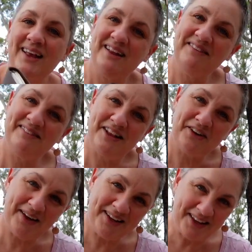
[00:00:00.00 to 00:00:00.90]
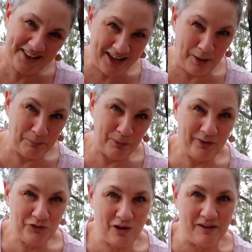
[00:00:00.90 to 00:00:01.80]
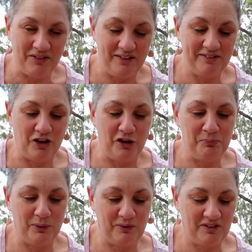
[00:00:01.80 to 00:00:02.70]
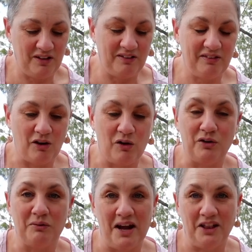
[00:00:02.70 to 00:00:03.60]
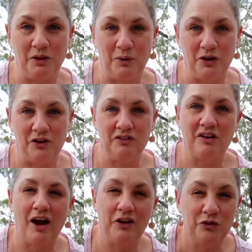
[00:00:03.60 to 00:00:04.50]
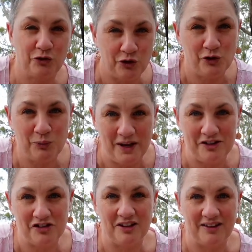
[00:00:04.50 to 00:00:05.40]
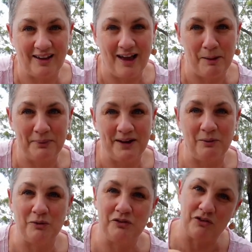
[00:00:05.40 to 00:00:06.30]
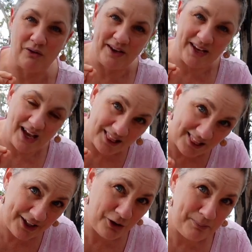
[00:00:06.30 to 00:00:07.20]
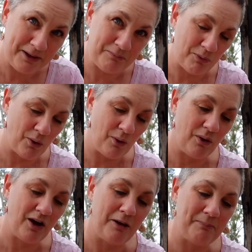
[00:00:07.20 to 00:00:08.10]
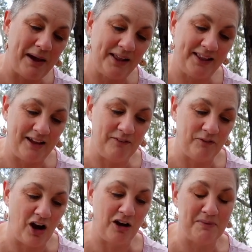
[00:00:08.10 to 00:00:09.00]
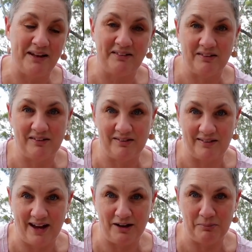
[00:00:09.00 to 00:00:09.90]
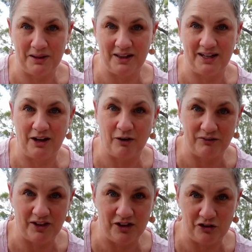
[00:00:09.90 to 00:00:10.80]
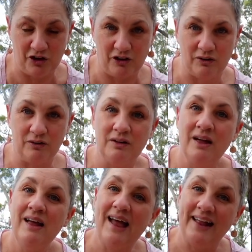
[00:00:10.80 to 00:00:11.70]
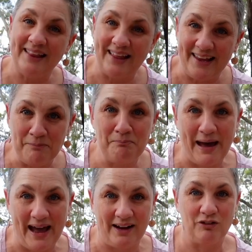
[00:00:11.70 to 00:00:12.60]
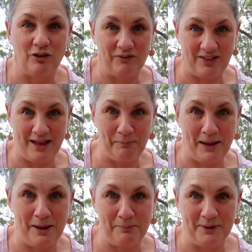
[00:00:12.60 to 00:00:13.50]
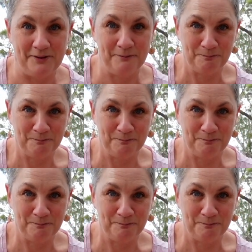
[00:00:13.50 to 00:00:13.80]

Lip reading: Considering the number of Traveller's Notebooks that are sold around the world, I do wish that the company was doing a little bit more about the environmental sustainability of their journal and the impact of their paper.